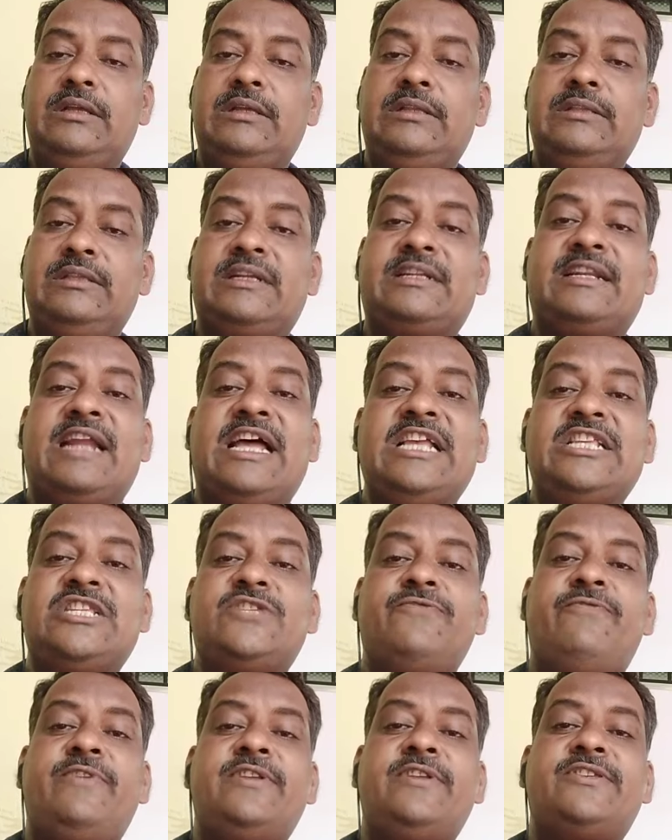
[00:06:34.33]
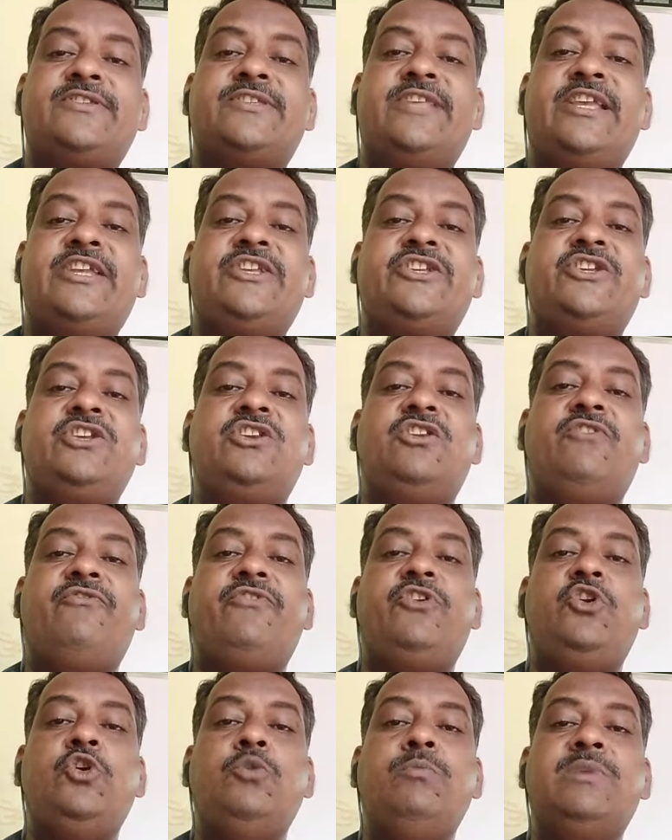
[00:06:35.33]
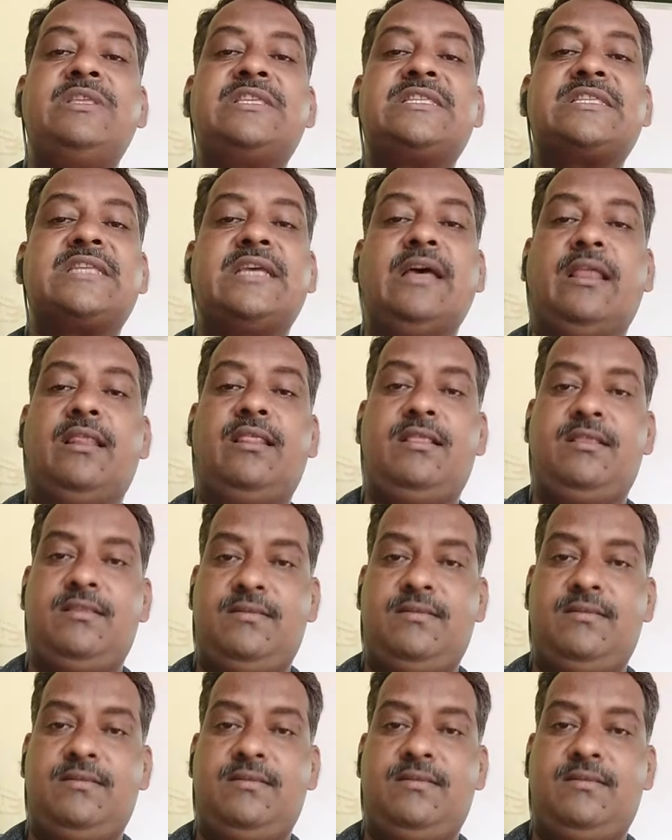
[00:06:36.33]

the transverse section of human skull